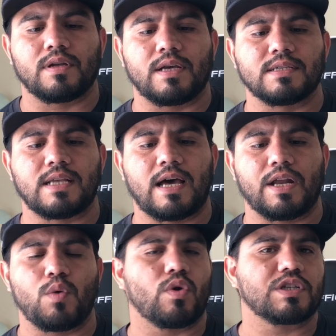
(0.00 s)
is that
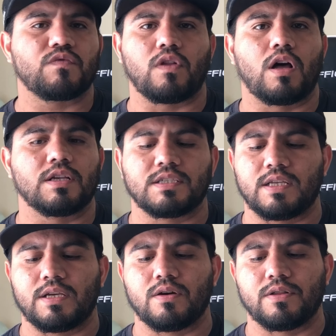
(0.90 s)
it works
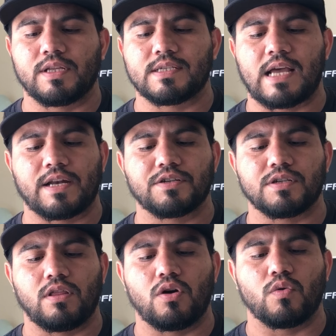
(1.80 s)
flawlessly on this
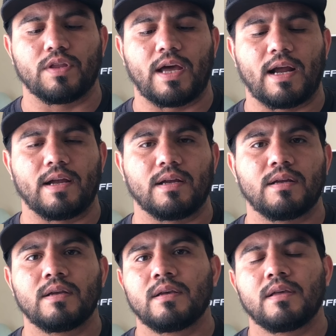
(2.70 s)
Anderson lower that I
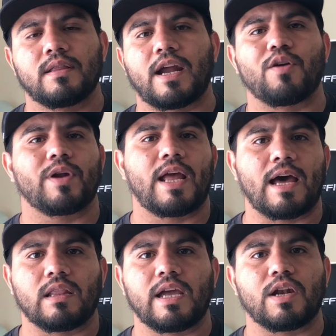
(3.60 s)
already
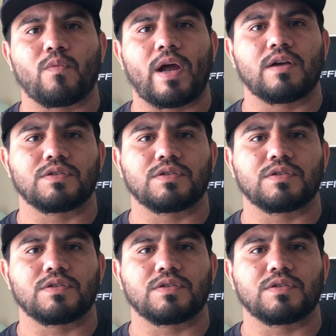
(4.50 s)
had laying around.